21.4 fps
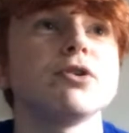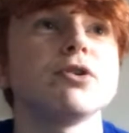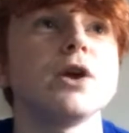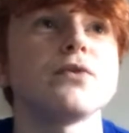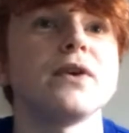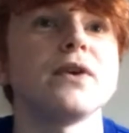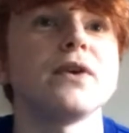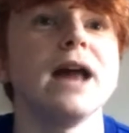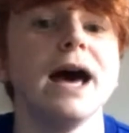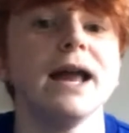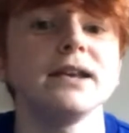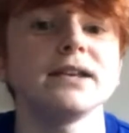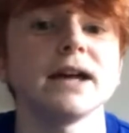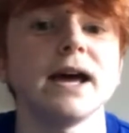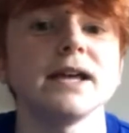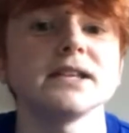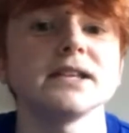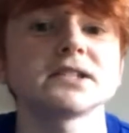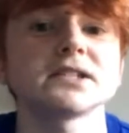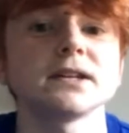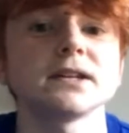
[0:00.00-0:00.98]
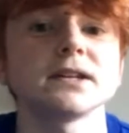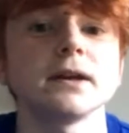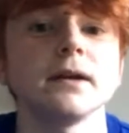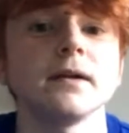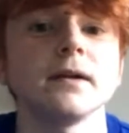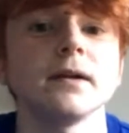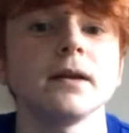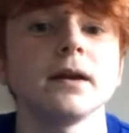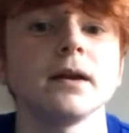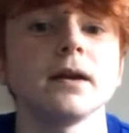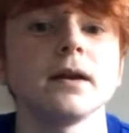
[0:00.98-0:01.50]
Plays it over to Bruno
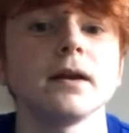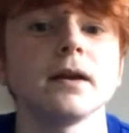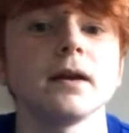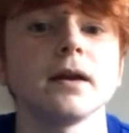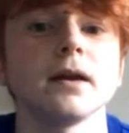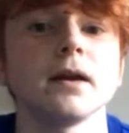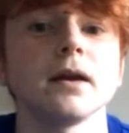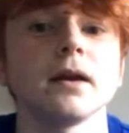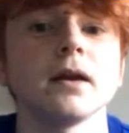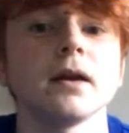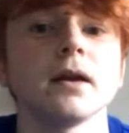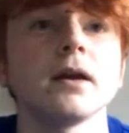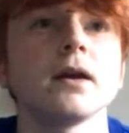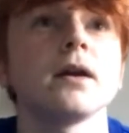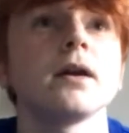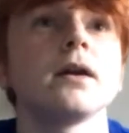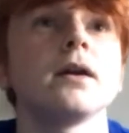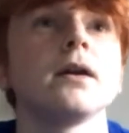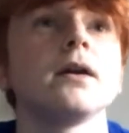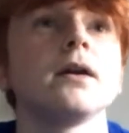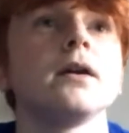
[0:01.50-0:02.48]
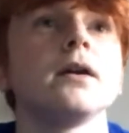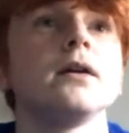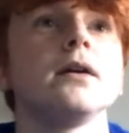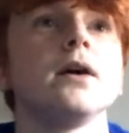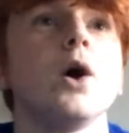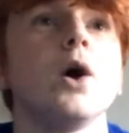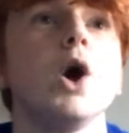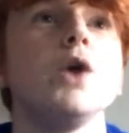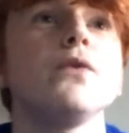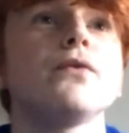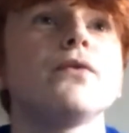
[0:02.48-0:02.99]
Fernandes.
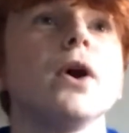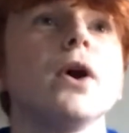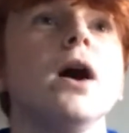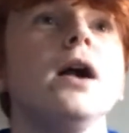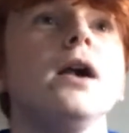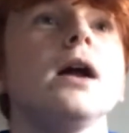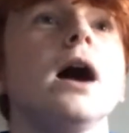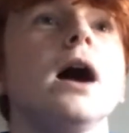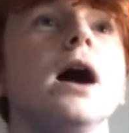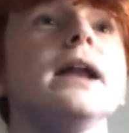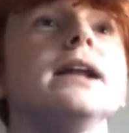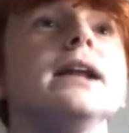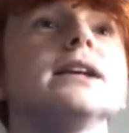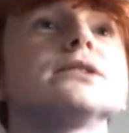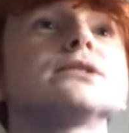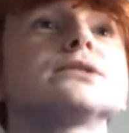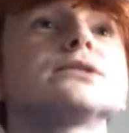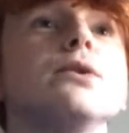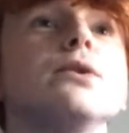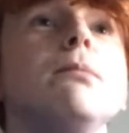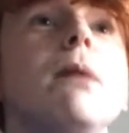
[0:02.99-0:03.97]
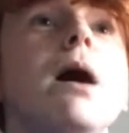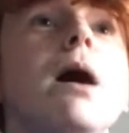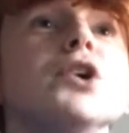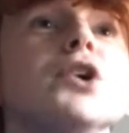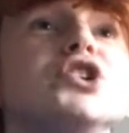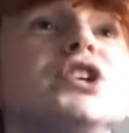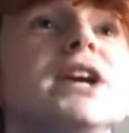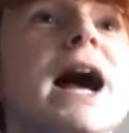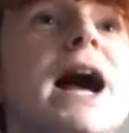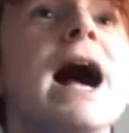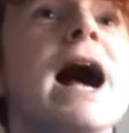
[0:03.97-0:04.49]
Over, and it's
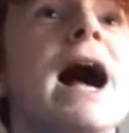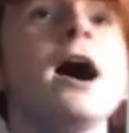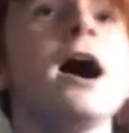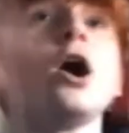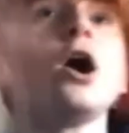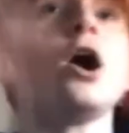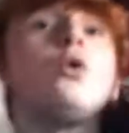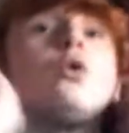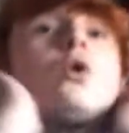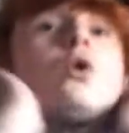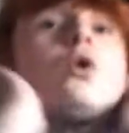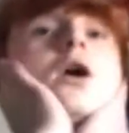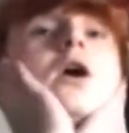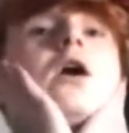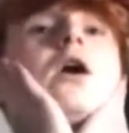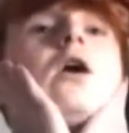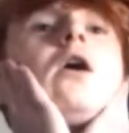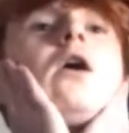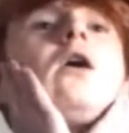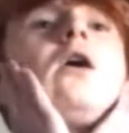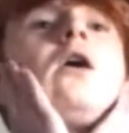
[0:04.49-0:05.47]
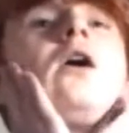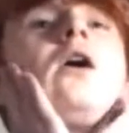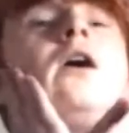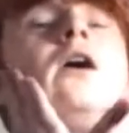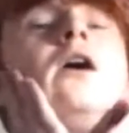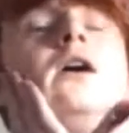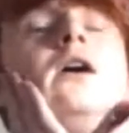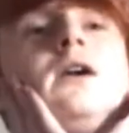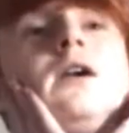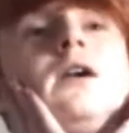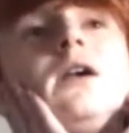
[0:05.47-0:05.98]
Martial.
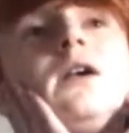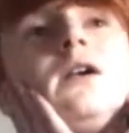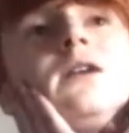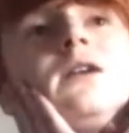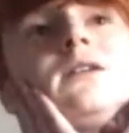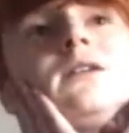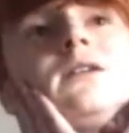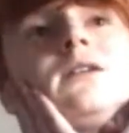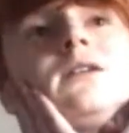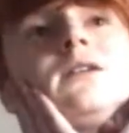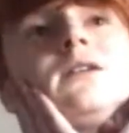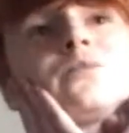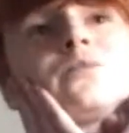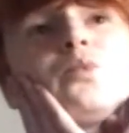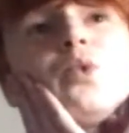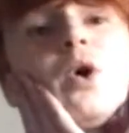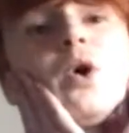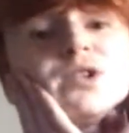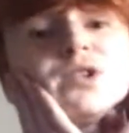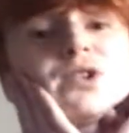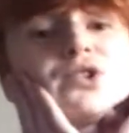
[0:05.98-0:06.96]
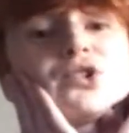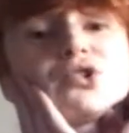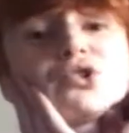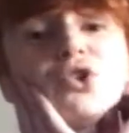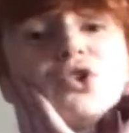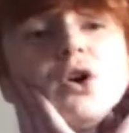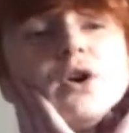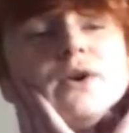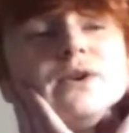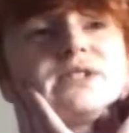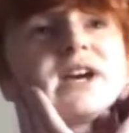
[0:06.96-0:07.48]
Oh, wasn't
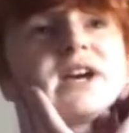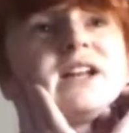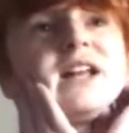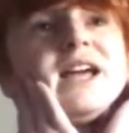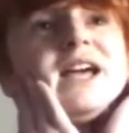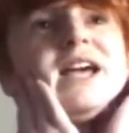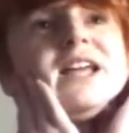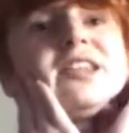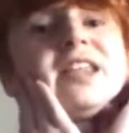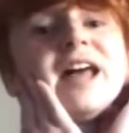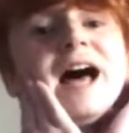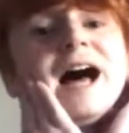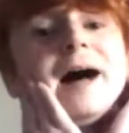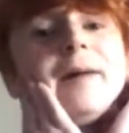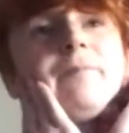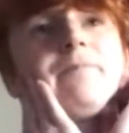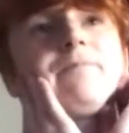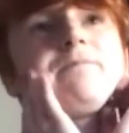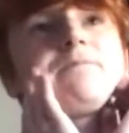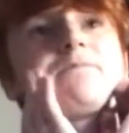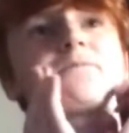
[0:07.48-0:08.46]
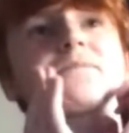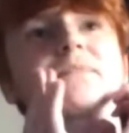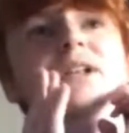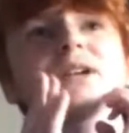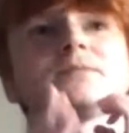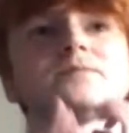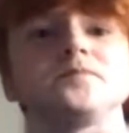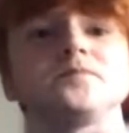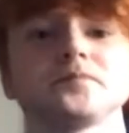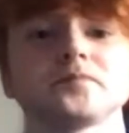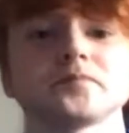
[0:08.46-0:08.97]
sure he was going to hit that.
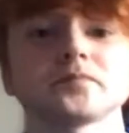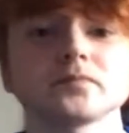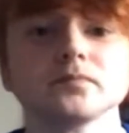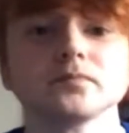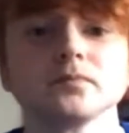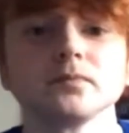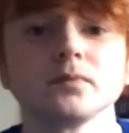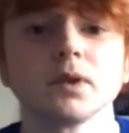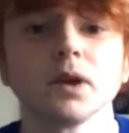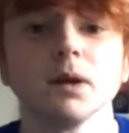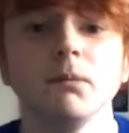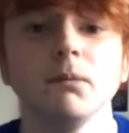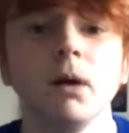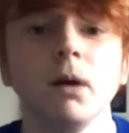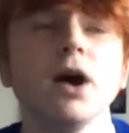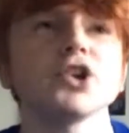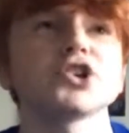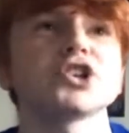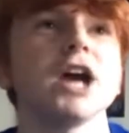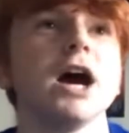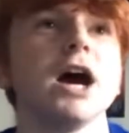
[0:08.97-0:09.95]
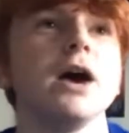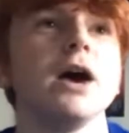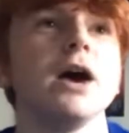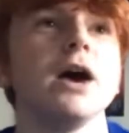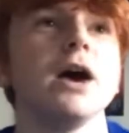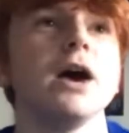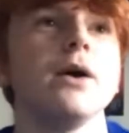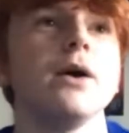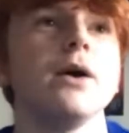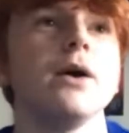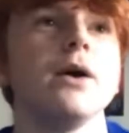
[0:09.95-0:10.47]

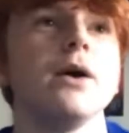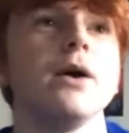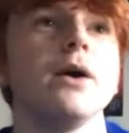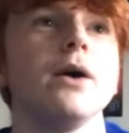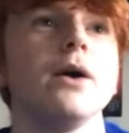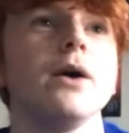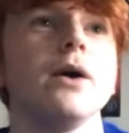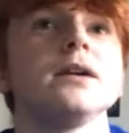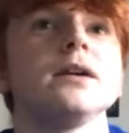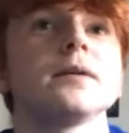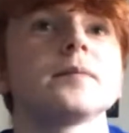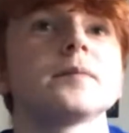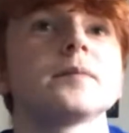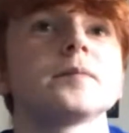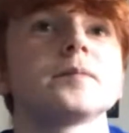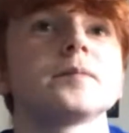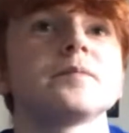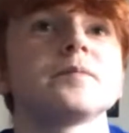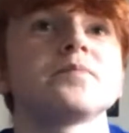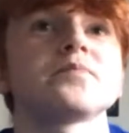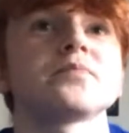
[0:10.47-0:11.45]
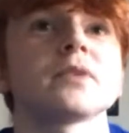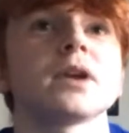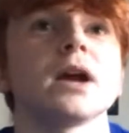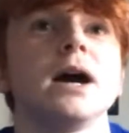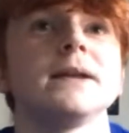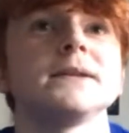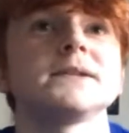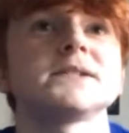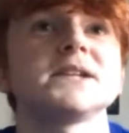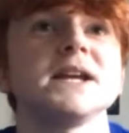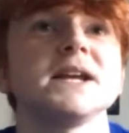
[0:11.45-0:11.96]
Martial with the header.
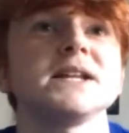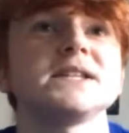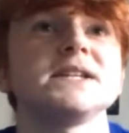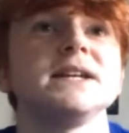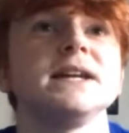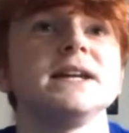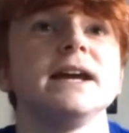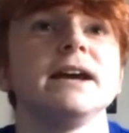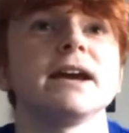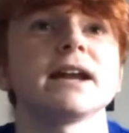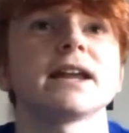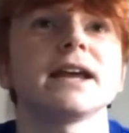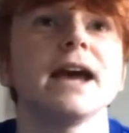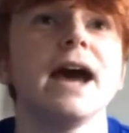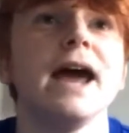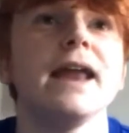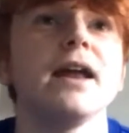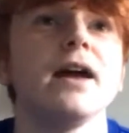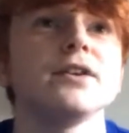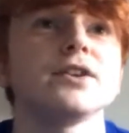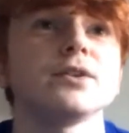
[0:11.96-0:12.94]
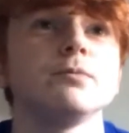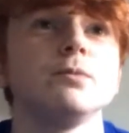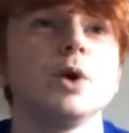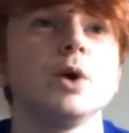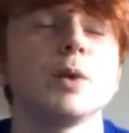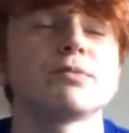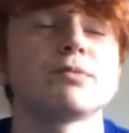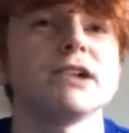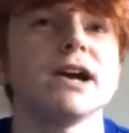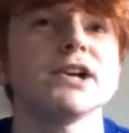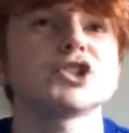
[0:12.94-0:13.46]
And City here again under
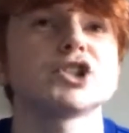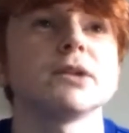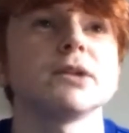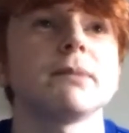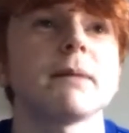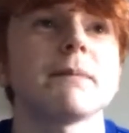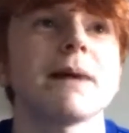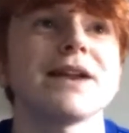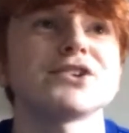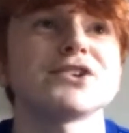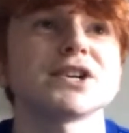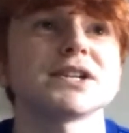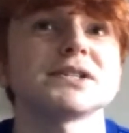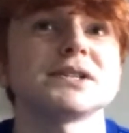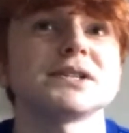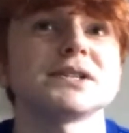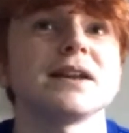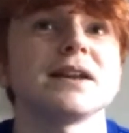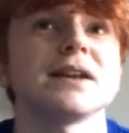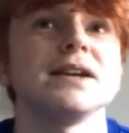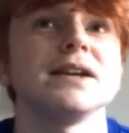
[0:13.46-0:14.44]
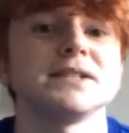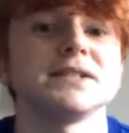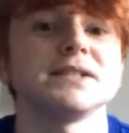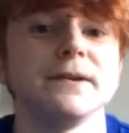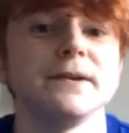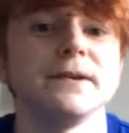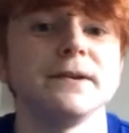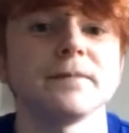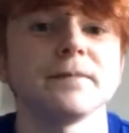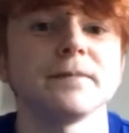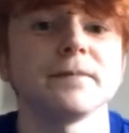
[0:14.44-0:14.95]
more pressure by Manchester
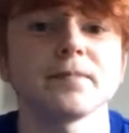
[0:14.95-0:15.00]
United.